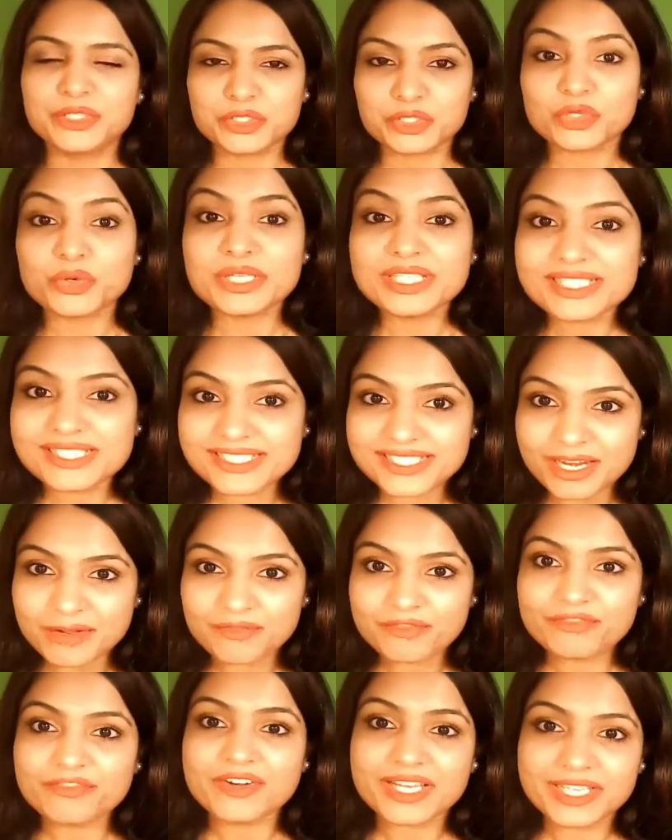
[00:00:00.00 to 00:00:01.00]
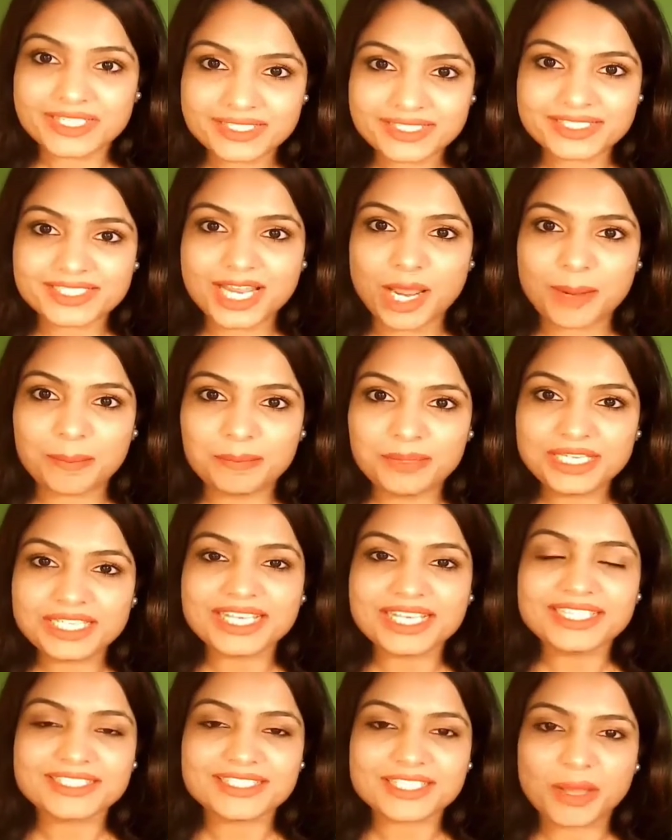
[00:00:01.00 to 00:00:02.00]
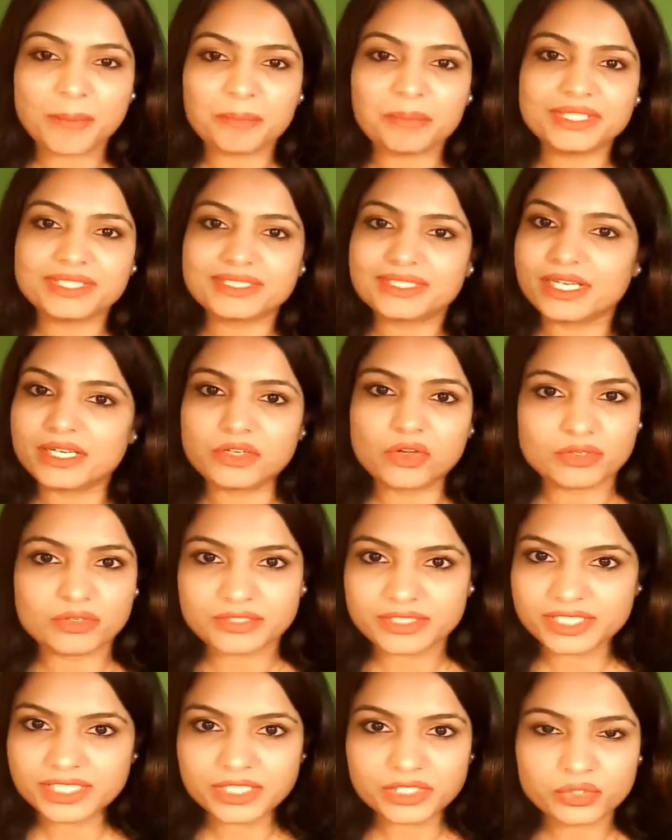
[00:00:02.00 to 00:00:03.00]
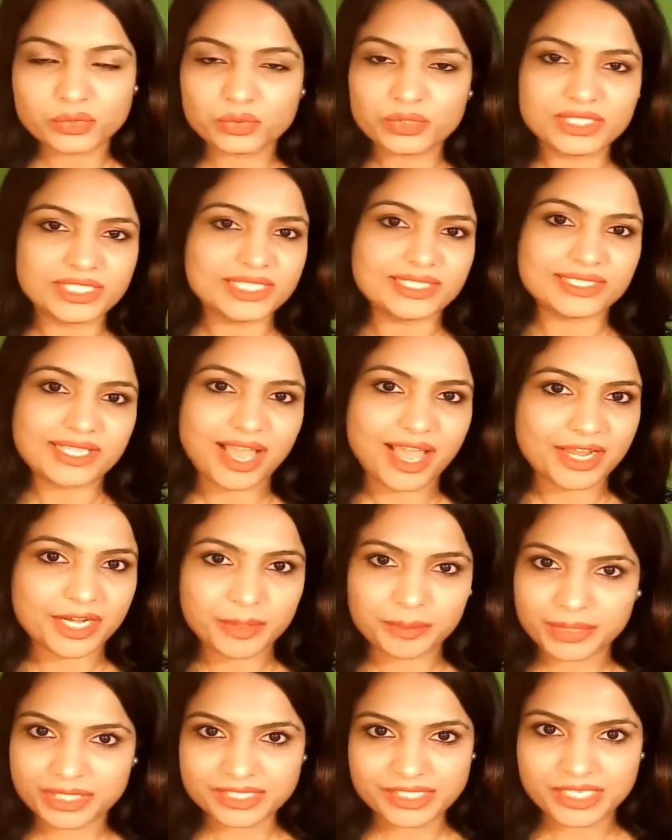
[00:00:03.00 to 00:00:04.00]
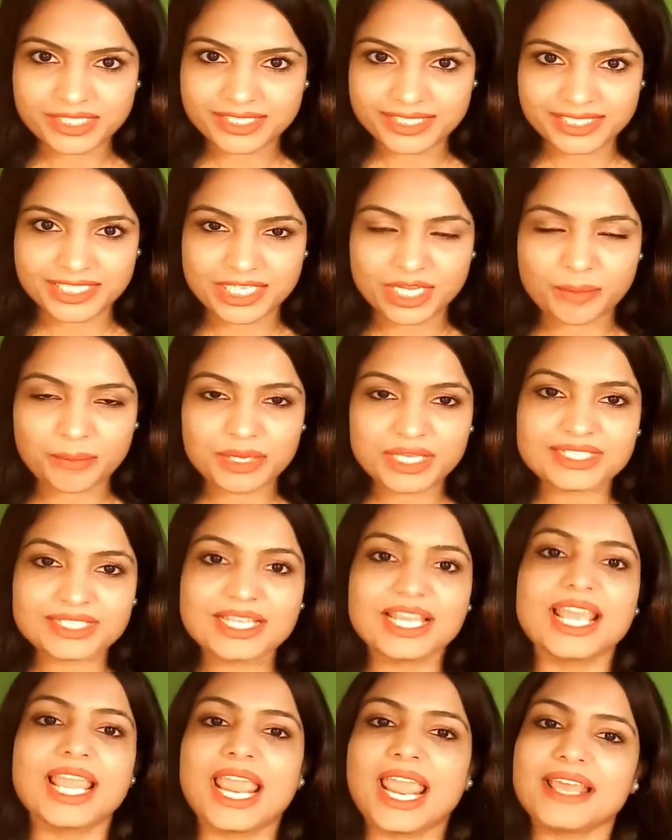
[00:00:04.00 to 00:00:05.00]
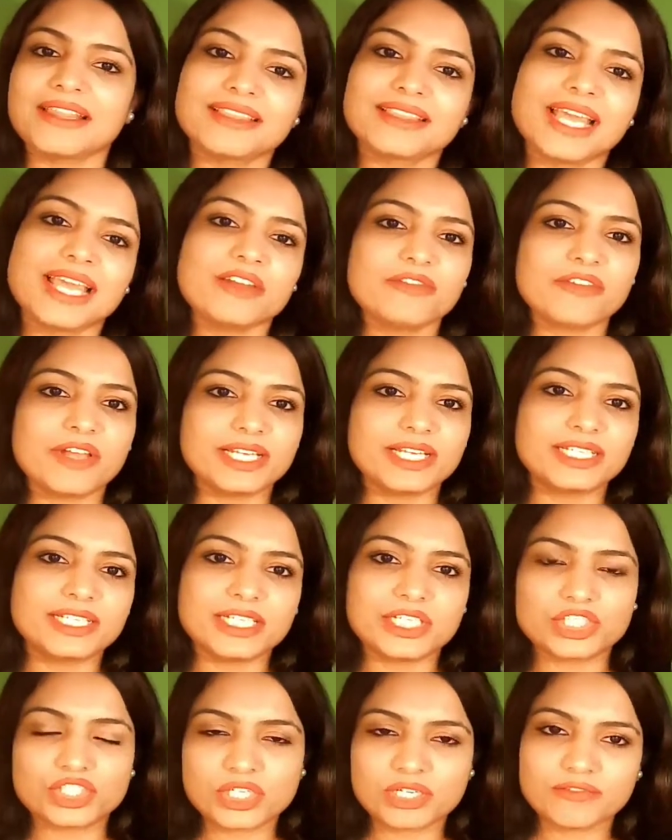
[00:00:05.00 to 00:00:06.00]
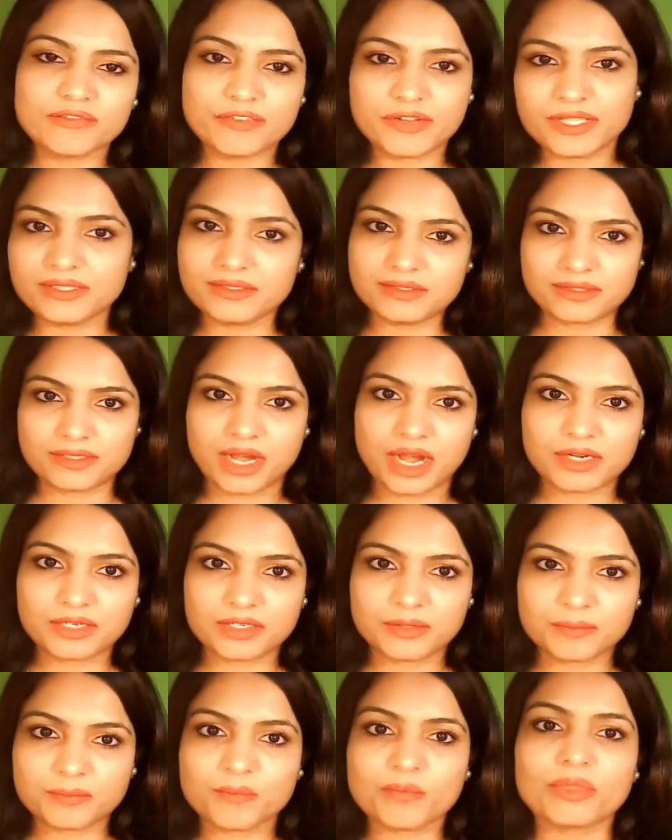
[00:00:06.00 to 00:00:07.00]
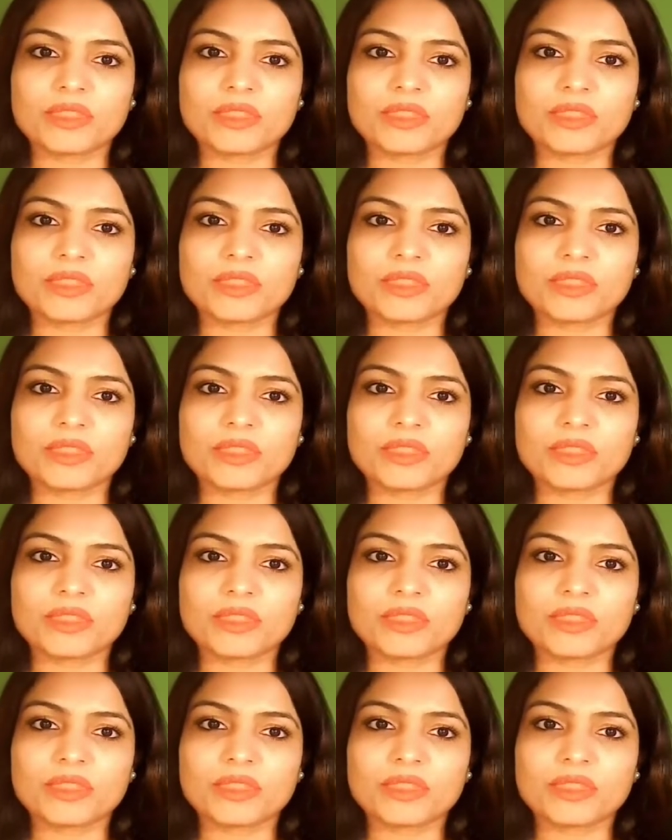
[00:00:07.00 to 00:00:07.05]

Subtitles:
So in step first, applicants submit the dossier to these RMS and CMS and then validation phase start,